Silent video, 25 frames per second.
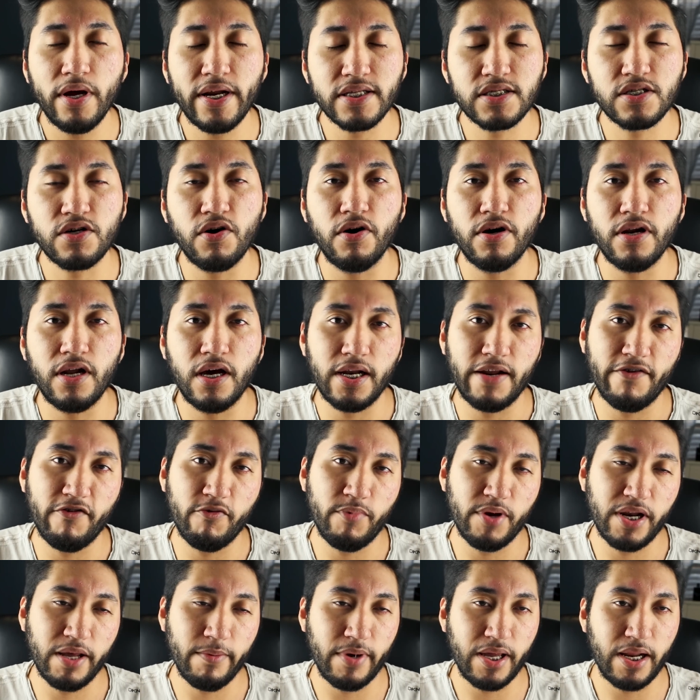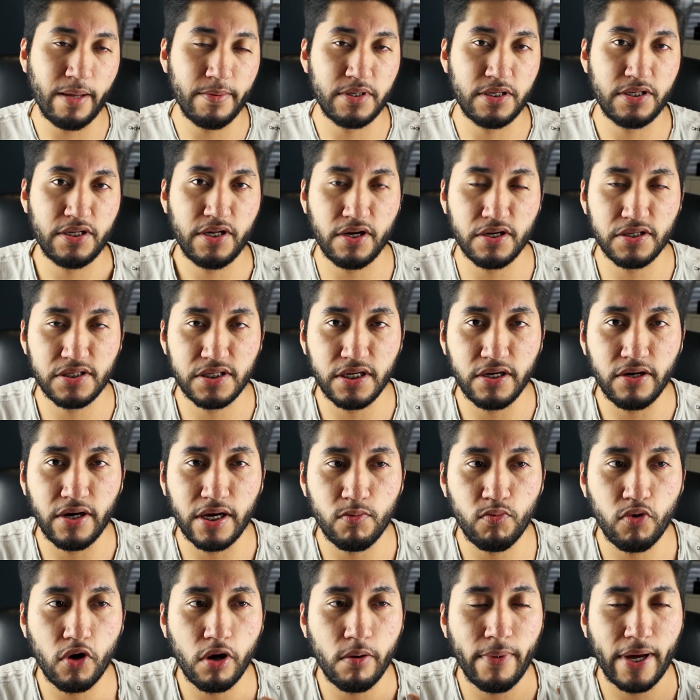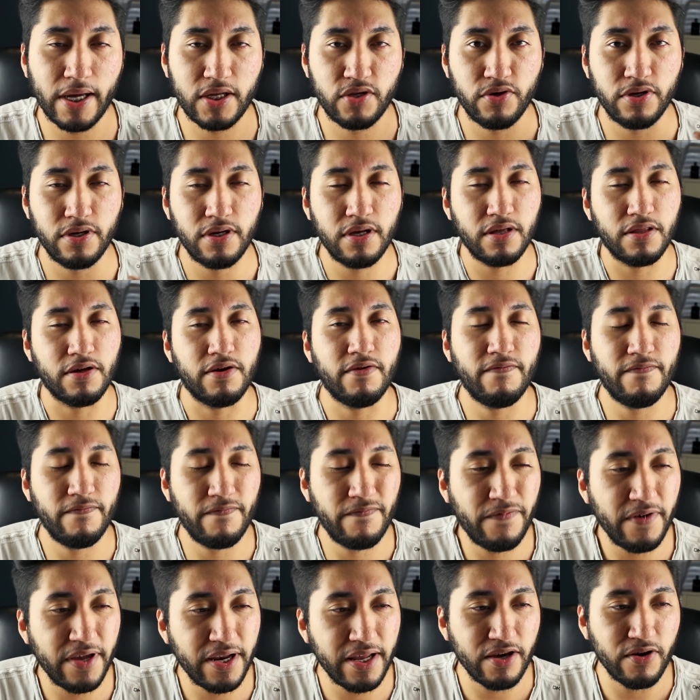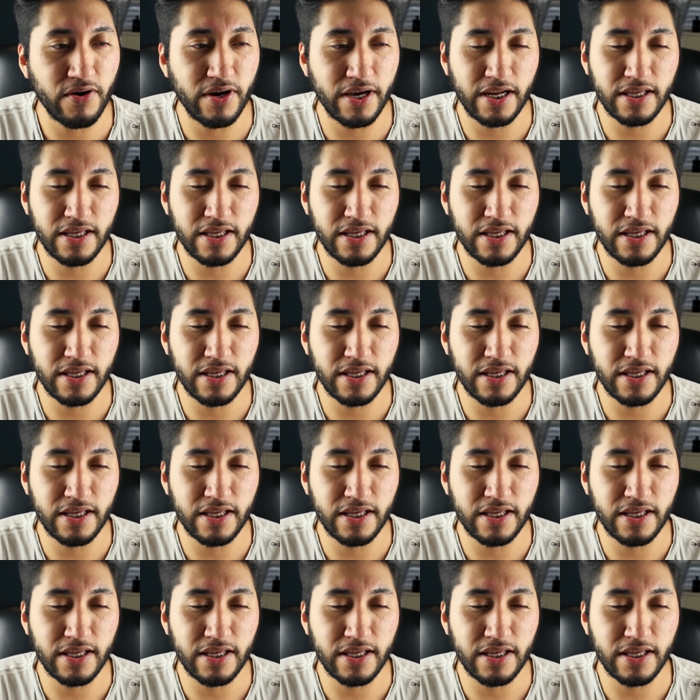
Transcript: What is going on, everybody? My name is Jose Castillo and welcome back to another video.